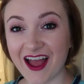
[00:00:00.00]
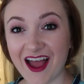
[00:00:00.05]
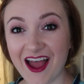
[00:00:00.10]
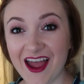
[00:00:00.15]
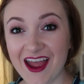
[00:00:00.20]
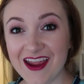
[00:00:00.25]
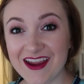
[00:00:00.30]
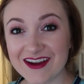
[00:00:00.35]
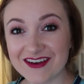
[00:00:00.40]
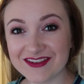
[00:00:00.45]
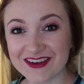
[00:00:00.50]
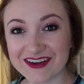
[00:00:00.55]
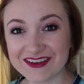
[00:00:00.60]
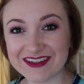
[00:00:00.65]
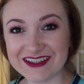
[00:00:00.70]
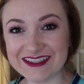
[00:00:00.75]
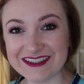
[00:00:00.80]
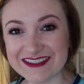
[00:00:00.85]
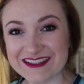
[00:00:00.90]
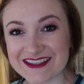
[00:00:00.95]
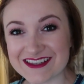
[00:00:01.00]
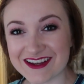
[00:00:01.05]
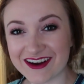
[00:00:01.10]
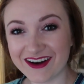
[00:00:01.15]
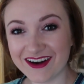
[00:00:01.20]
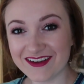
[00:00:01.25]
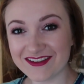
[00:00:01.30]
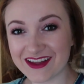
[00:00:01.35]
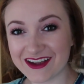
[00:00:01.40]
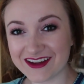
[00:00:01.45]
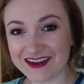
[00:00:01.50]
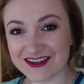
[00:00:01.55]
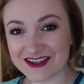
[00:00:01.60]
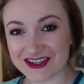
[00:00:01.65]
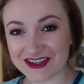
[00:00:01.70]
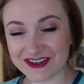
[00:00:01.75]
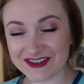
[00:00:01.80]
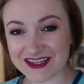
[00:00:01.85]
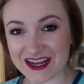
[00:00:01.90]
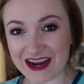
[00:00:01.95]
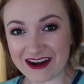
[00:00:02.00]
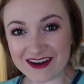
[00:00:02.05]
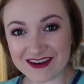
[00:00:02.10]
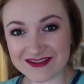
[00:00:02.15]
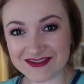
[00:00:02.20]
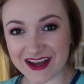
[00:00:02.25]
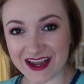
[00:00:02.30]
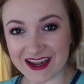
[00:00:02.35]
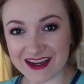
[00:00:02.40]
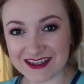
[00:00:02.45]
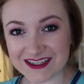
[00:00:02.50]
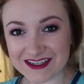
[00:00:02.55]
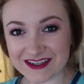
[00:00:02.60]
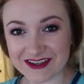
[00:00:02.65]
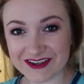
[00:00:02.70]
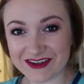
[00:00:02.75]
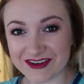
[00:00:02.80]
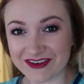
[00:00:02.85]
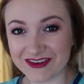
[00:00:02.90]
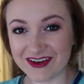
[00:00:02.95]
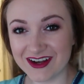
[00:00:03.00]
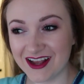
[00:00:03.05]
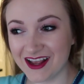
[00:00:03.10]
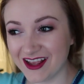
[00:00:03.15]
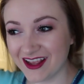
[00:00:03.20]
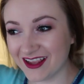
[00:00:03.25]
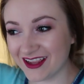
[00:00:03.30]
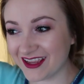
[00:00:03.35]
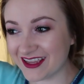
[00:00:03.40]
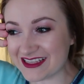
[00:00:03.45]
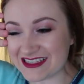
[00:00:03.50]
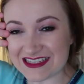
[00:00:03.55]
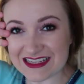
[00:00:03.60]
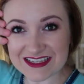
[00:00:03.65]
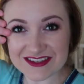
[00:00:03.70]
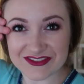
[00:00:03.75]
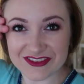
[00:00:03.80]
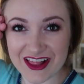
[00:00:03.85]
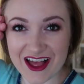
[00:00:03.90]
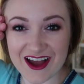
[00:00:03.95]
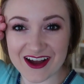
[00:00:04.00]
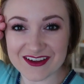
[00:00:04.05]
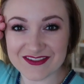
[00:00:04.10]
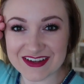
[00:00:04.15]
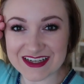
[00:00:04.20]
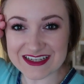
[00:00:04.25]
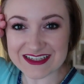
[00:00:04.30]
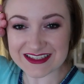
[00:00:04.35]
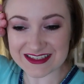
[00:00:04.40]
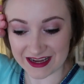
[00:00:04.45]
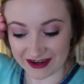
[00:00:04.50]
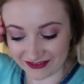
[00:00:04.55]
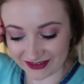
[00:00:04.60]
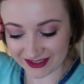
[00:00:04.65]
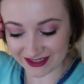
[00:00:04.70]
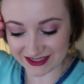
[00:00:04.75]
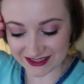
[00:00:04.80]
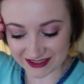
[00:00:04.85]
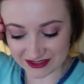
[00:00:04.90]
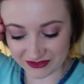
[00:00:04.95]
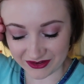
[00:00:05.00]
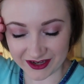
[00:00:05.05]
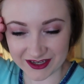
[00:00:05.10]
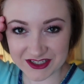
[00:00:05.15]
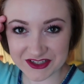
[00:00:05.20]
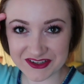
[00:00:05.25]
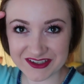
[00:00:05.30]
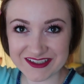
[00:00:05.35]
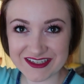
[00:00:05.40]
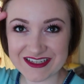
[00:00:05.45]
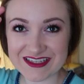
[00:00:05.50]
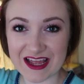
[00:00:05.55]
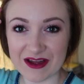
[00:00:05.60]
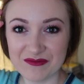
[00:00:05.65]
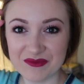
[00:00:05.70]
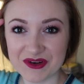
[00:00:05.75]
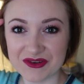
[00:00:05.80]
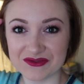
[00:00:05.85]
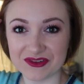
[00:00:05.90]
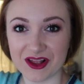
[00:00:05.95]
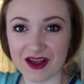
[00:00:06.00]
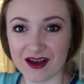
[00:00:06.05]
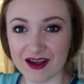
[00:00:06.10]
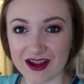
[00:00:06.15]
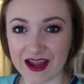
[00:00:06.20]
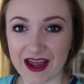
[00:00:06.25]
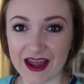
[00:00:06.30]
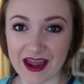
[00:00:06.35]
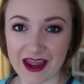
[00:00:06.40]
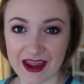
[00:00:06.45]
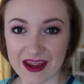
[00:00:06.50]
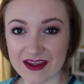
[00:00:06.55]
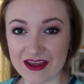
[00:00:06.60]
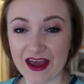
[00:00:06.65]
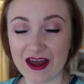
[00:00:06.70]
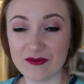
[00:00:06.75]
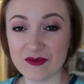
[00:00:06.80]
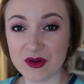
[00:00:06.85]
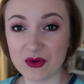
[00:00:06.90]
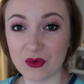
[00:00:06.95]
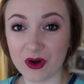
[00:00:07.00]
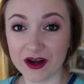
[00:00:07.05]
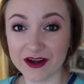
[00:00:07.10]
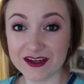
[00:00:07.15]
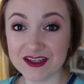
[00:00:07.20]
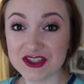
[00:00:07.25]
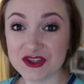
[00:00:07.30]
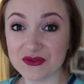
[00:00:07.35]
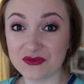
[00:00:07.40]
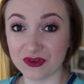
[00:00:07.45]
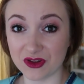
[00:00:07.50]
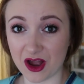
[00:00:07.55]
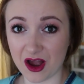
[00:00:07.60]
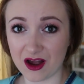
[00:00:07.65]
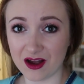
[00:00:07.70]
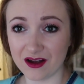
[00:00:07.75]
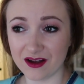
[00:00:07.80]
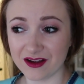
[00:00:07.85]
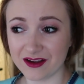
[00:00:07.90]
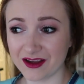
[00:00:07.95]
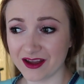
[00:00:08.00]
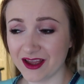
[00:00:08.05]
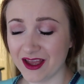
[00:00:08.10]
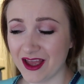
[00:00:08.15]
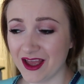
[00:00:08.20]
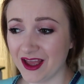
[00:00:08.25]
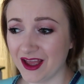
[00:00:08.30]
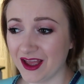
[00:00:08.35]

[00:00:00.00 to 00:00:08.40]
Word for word: Hi everyone. Sorry if that intro terrified you. Is this Vlogmas? I really just want to do a December vlog. I have been wanting to vlog.